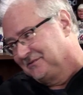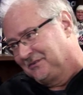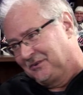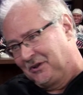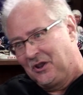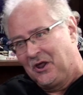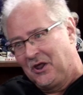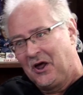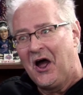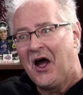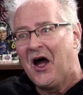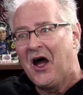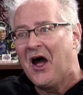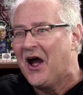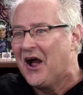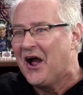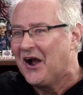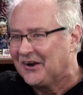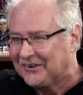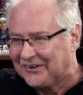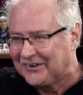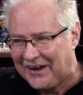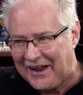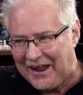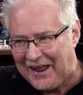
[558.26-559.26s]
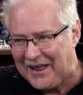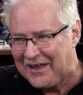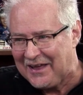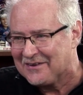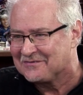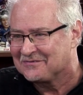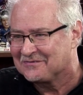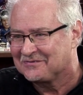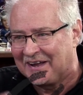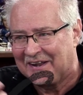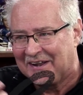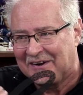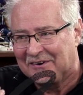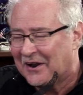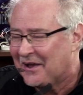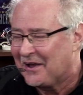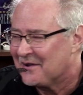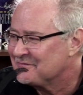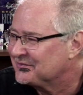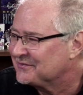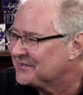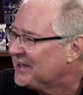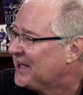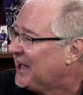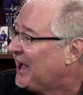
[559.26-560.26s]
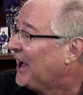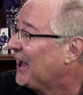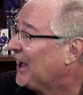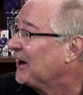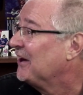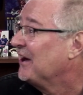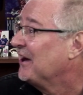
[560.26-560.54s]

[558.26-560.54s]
long day of, because otherwise you'd